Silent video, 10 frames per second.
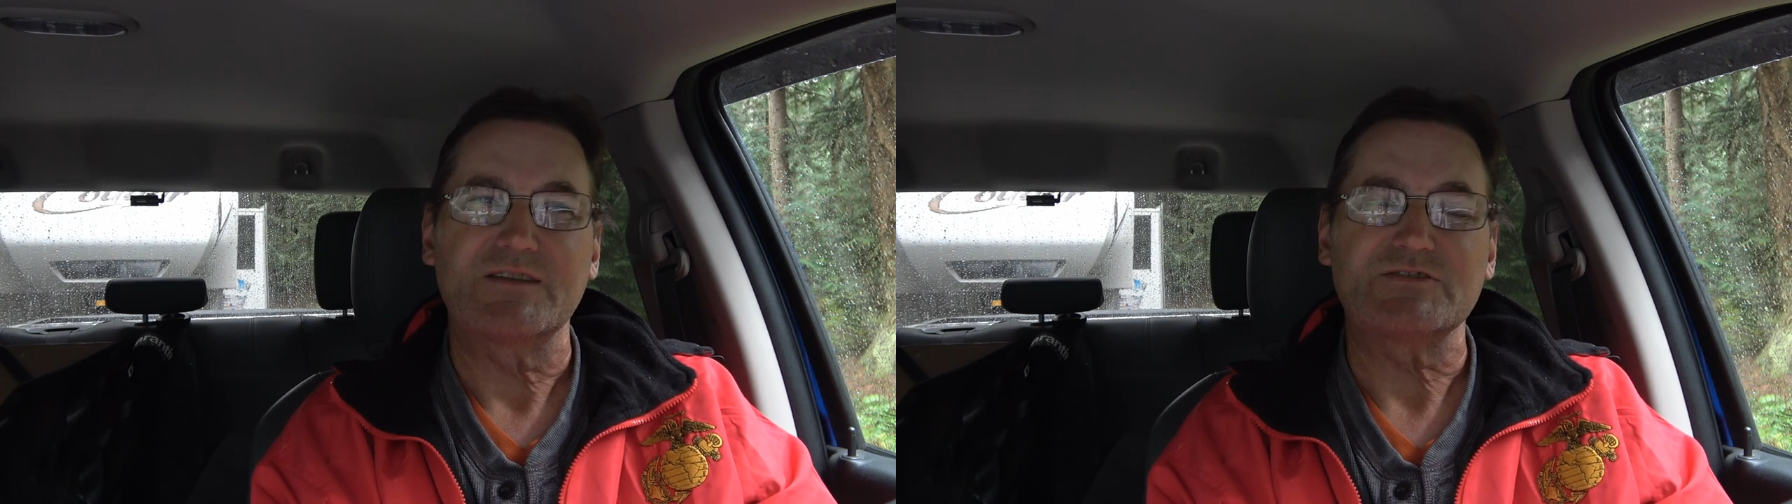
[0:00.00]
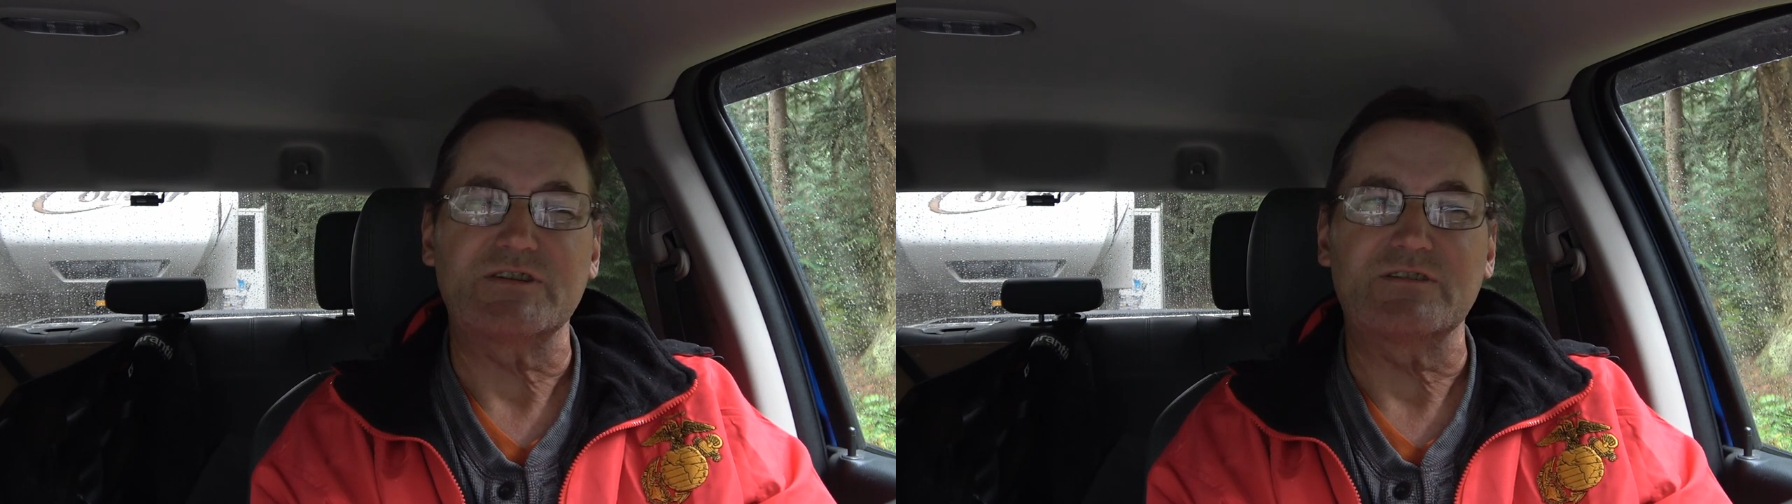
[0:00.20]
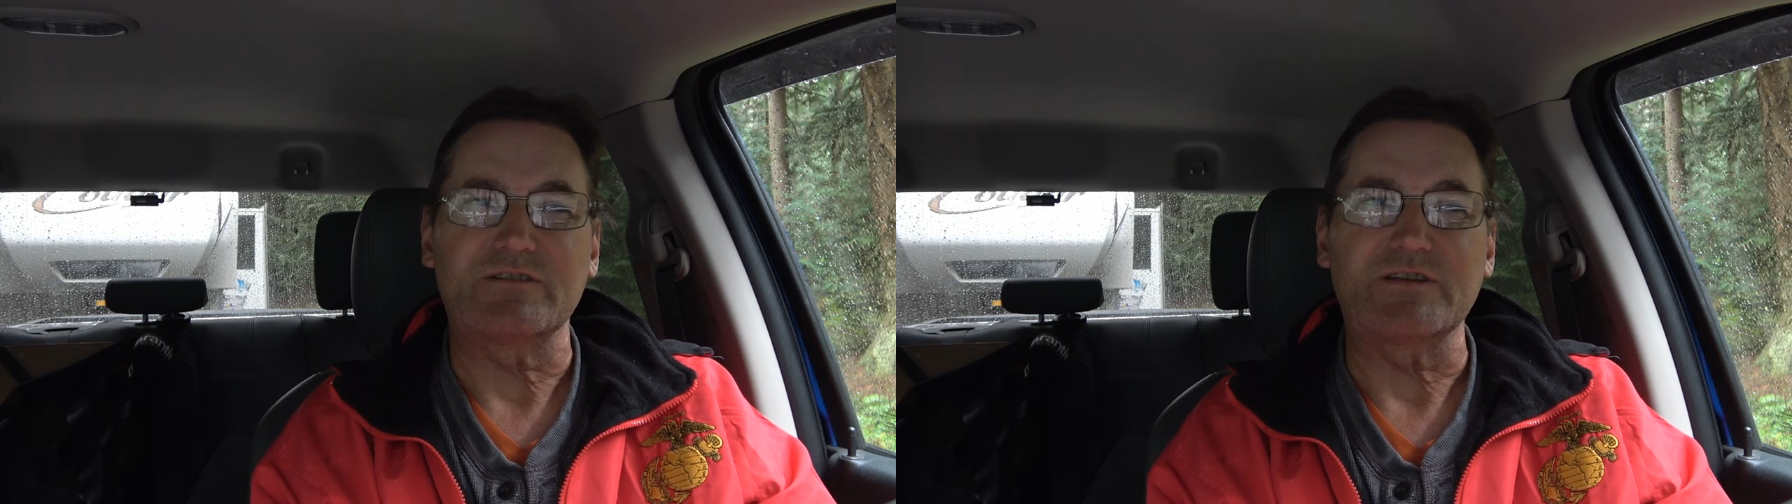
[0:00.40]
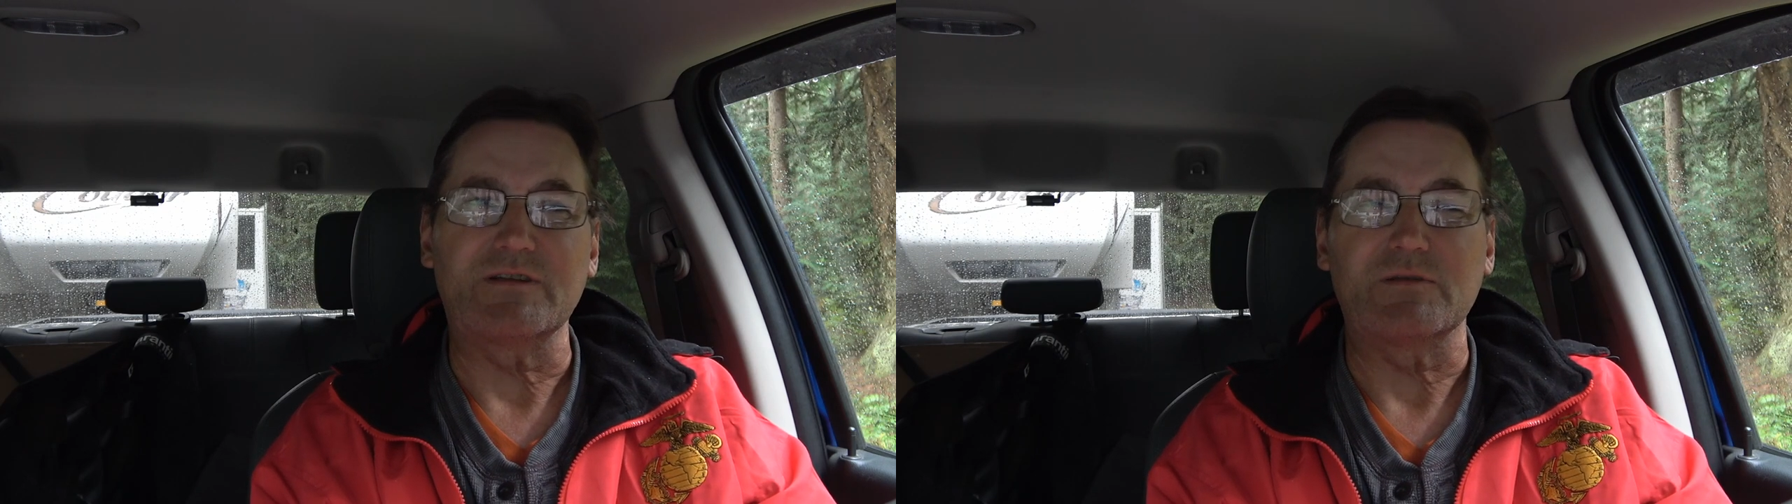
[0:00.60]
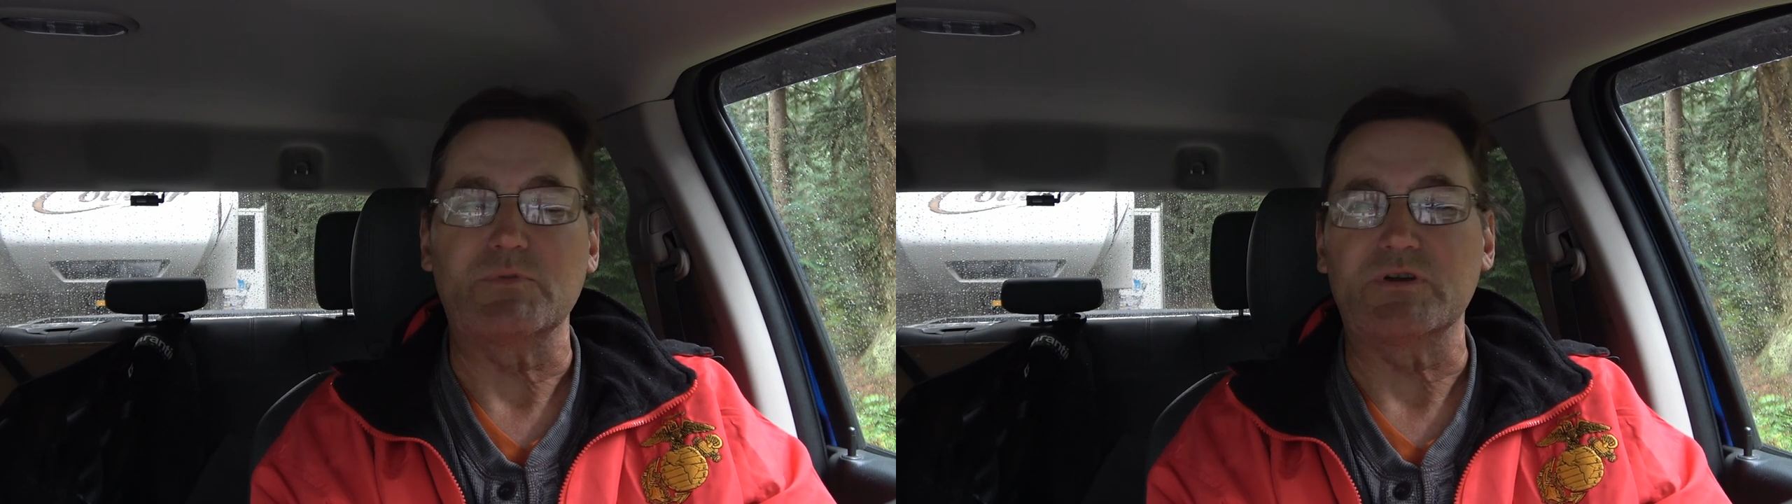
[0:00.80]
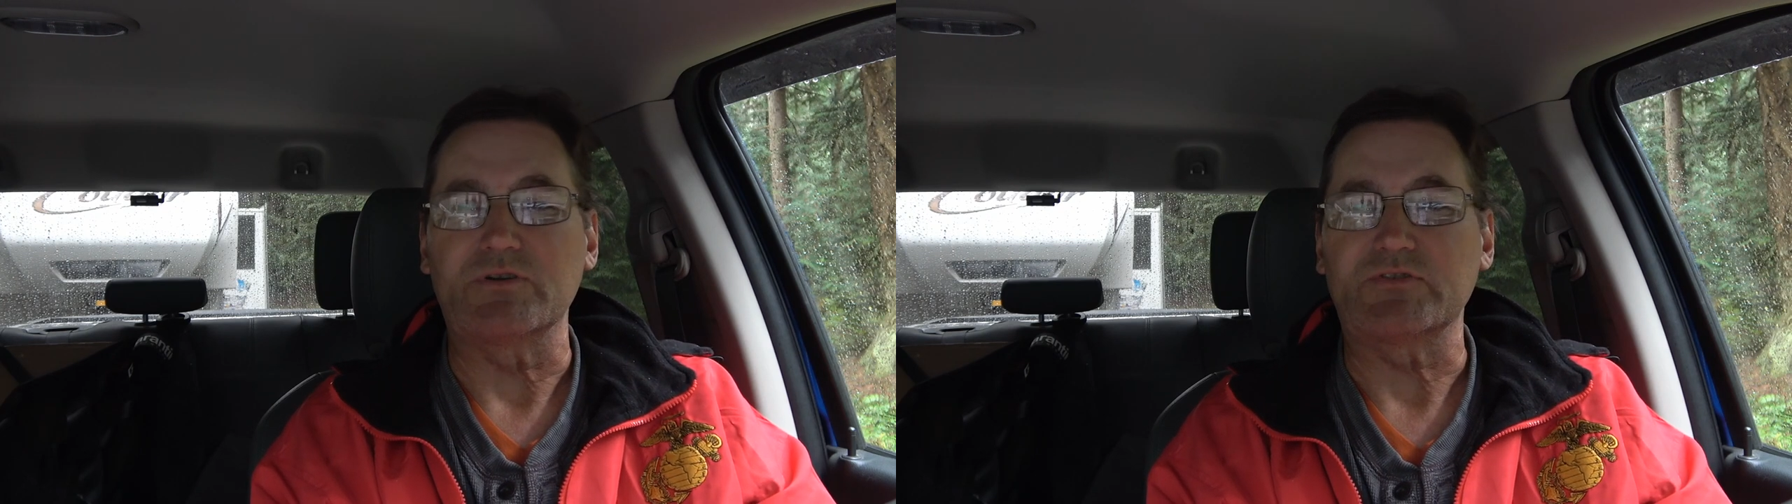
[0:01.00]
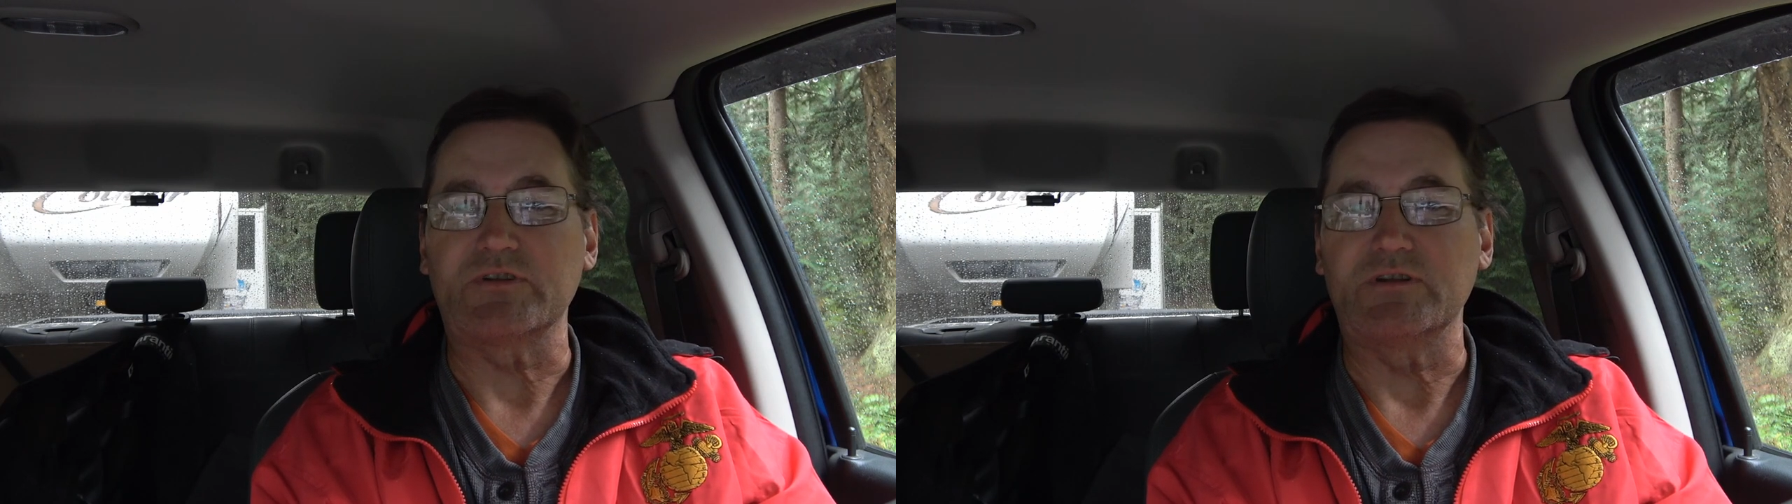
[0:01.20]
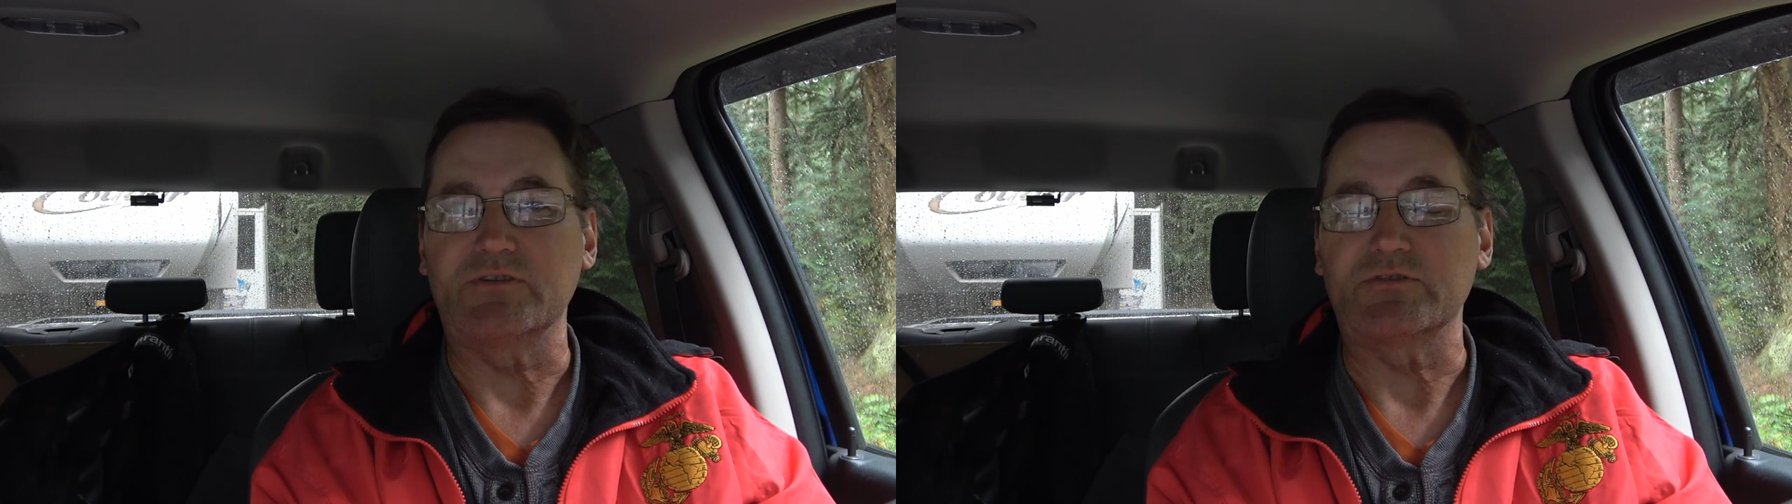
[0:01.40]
generally in the bigger cities,